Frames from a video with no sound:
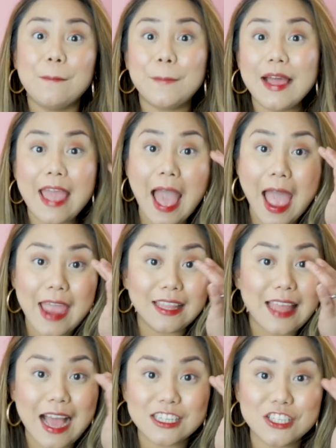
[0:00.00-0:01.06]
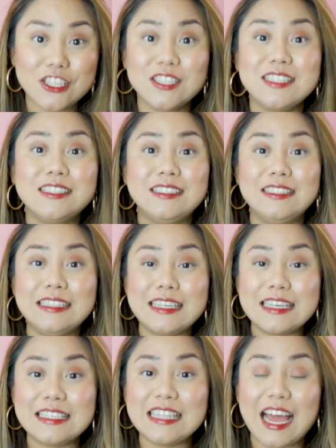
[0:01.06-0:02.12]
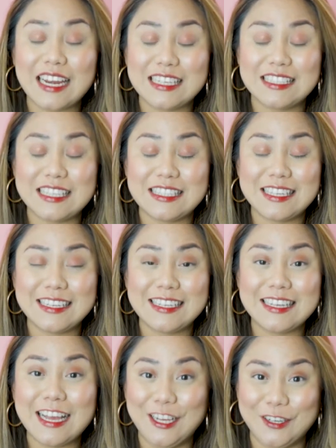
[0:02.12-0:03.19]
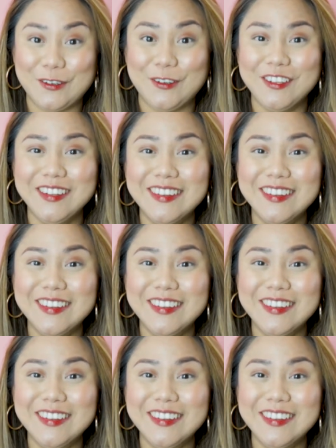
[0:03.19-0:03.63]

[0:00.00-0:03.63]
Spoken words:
my eyelashes is not existing at all.